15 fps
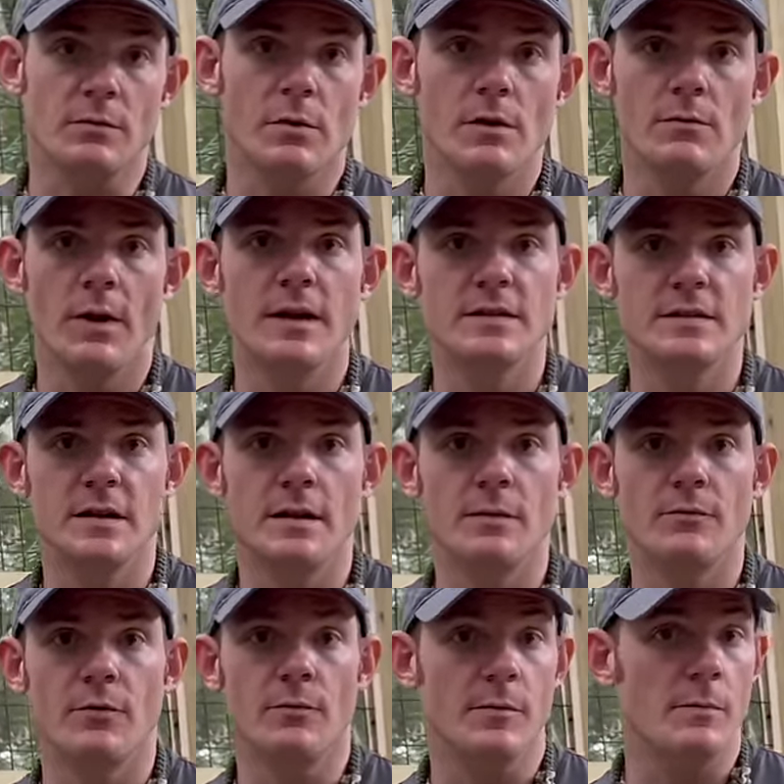We raised him
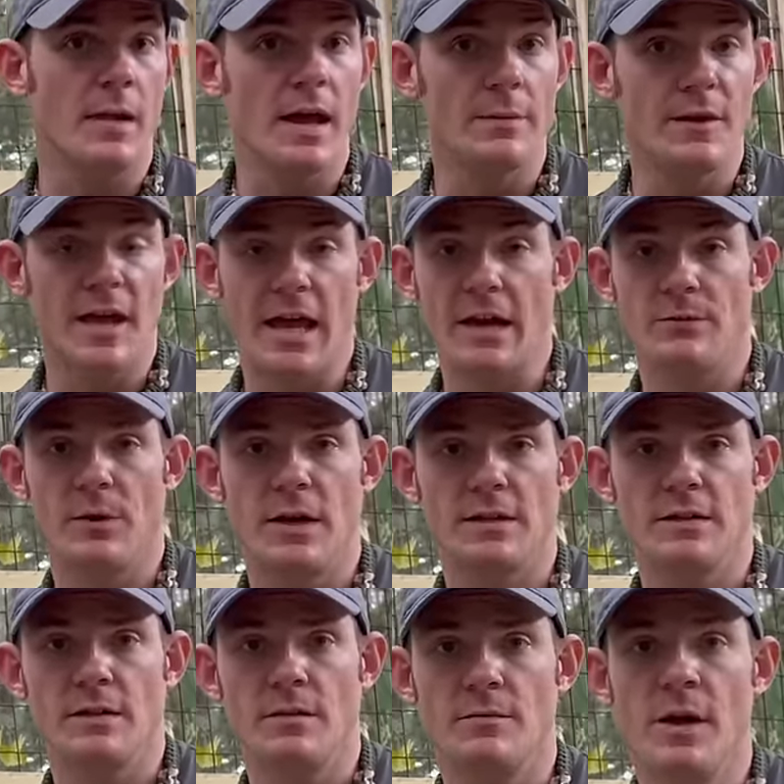from a baby, hand
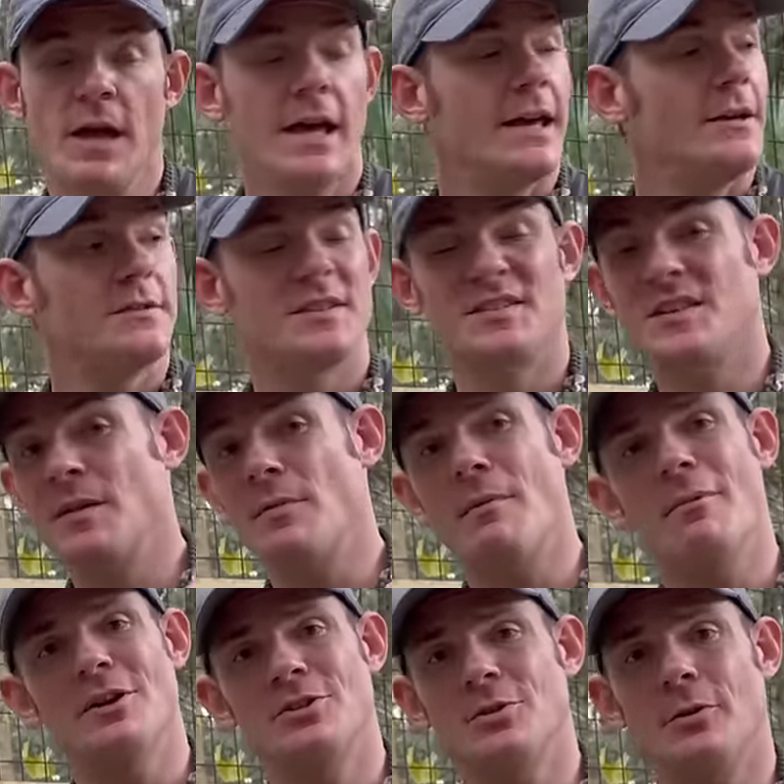raised him. He used to sleep on
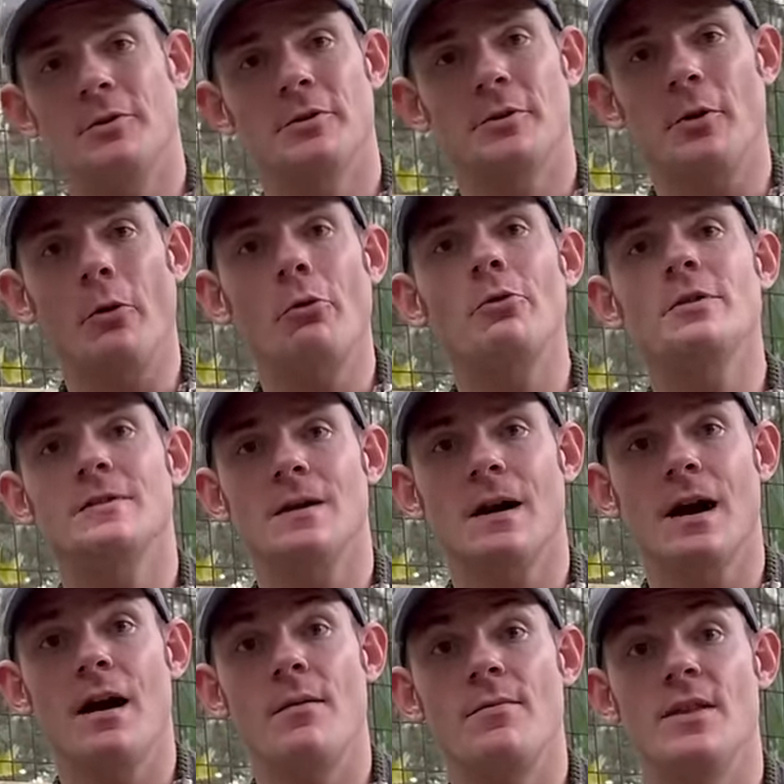my shoulder all the
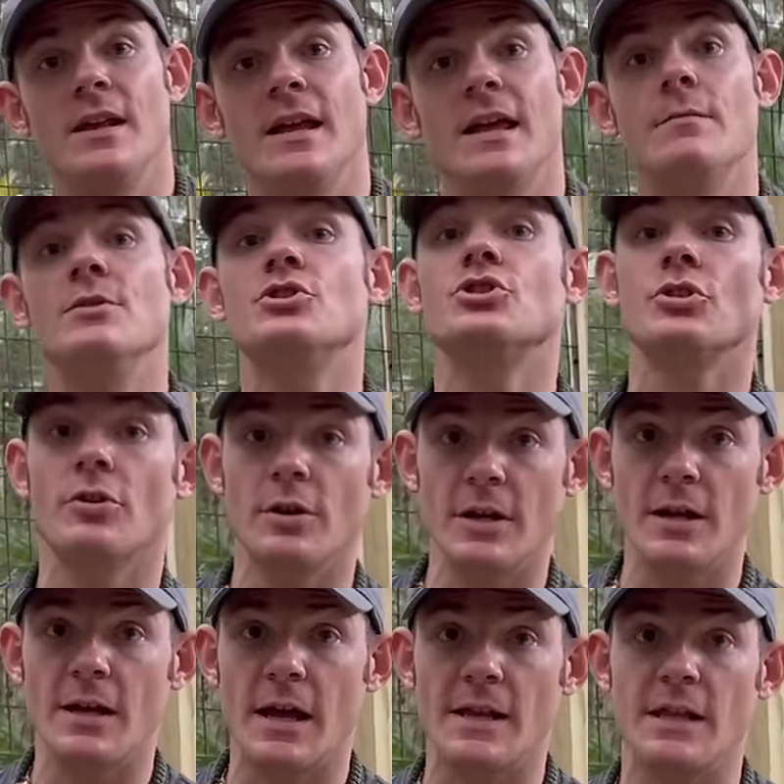time. then he hit
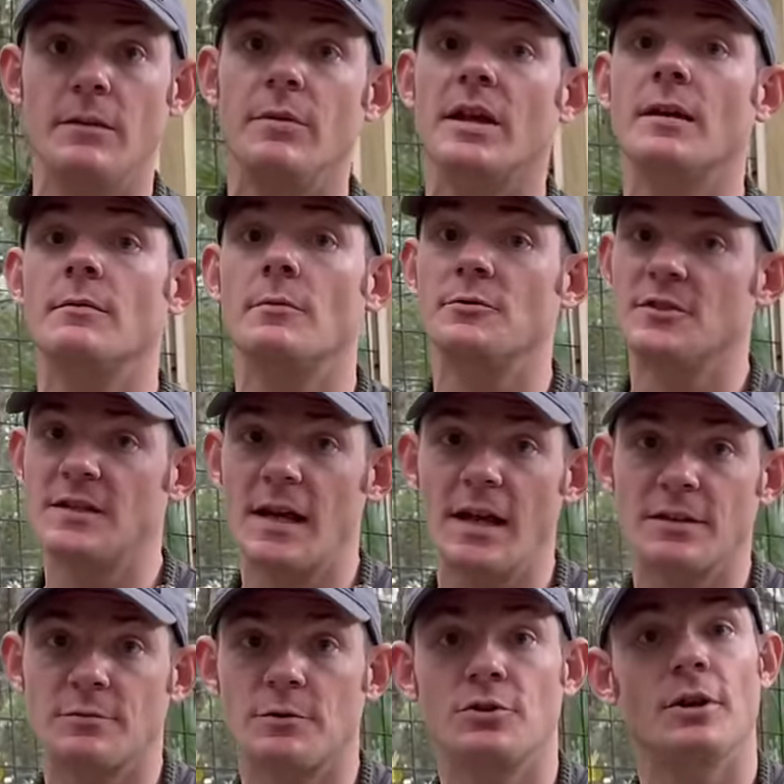maturity and then he became
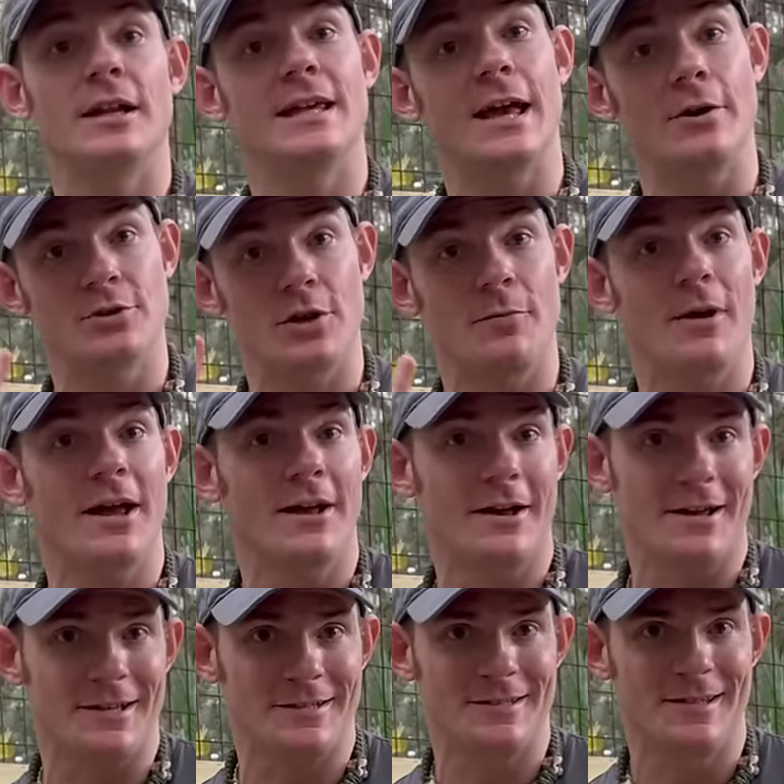obsessed with trying to gouge out my
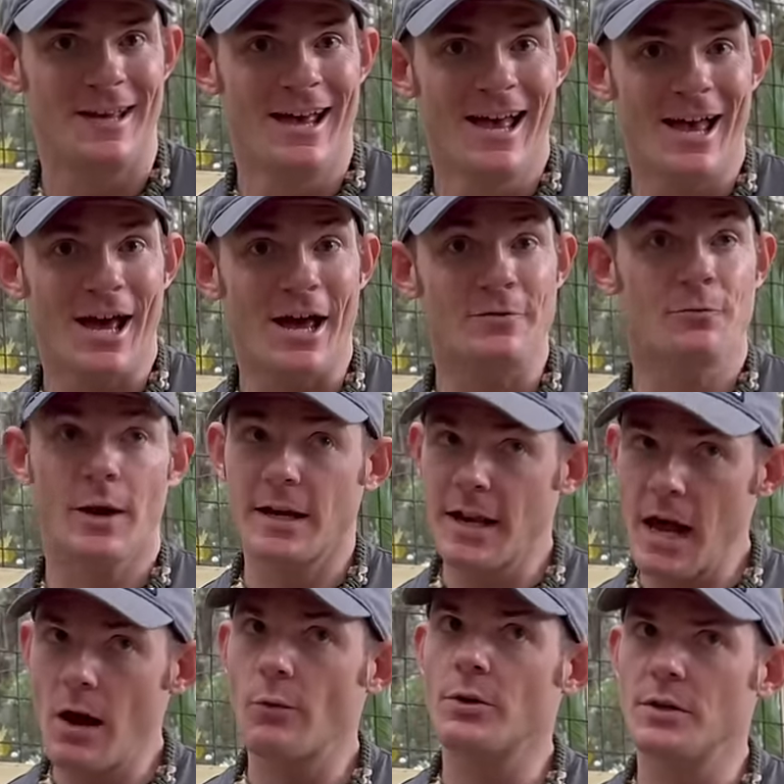eyes. And right
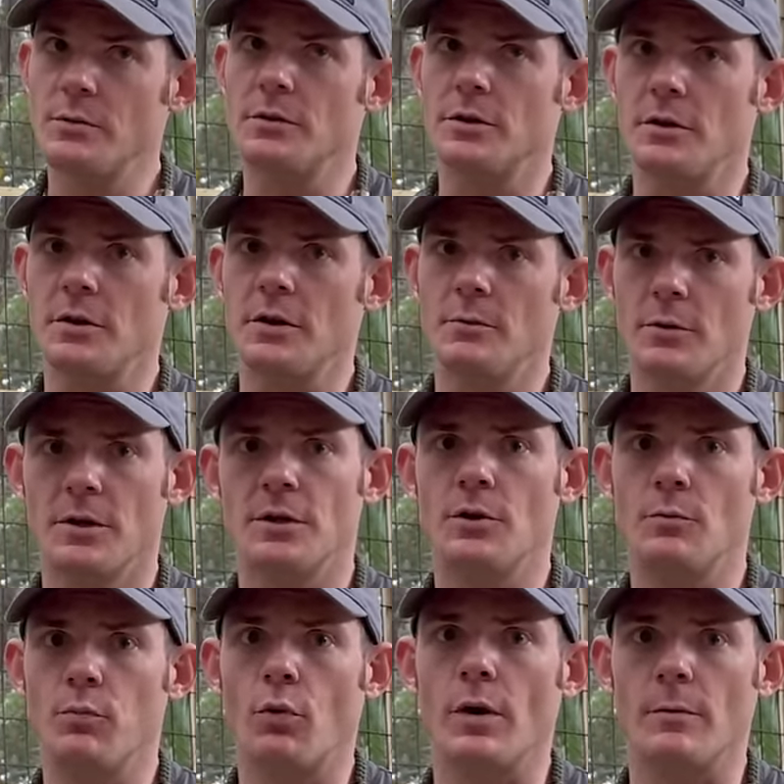now we're doing good. We're at a
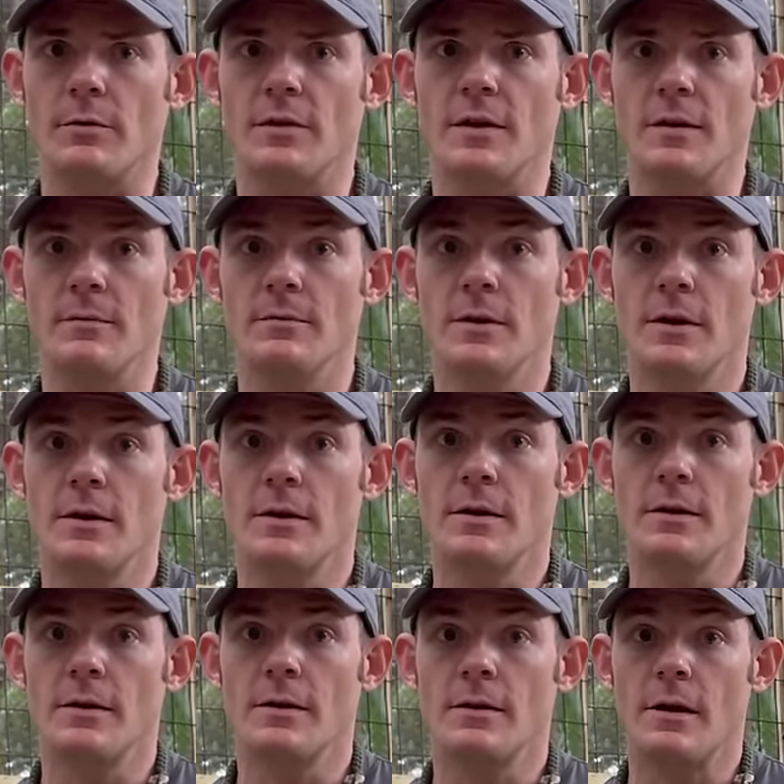good point with him. Not with
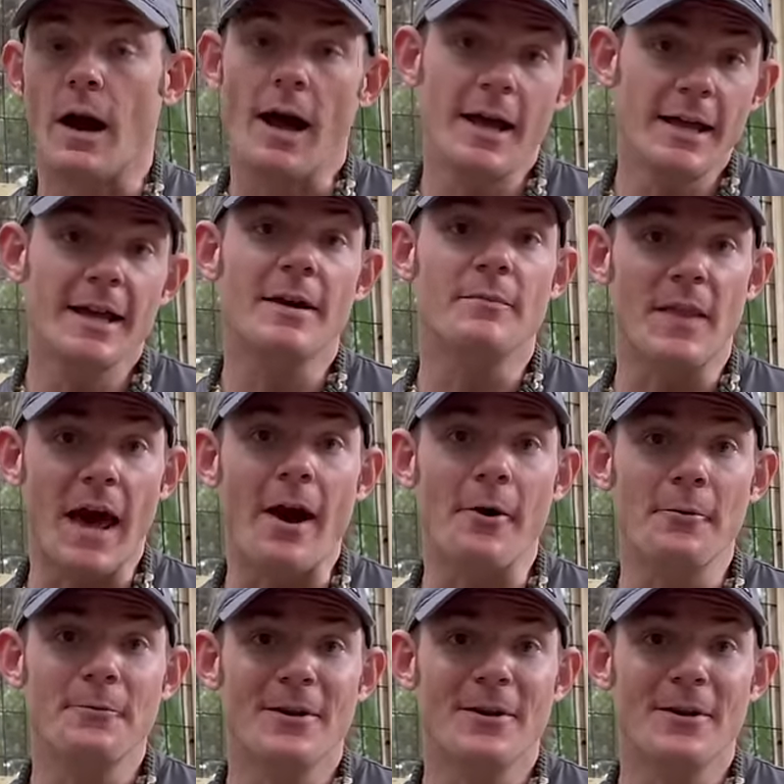me. I am now.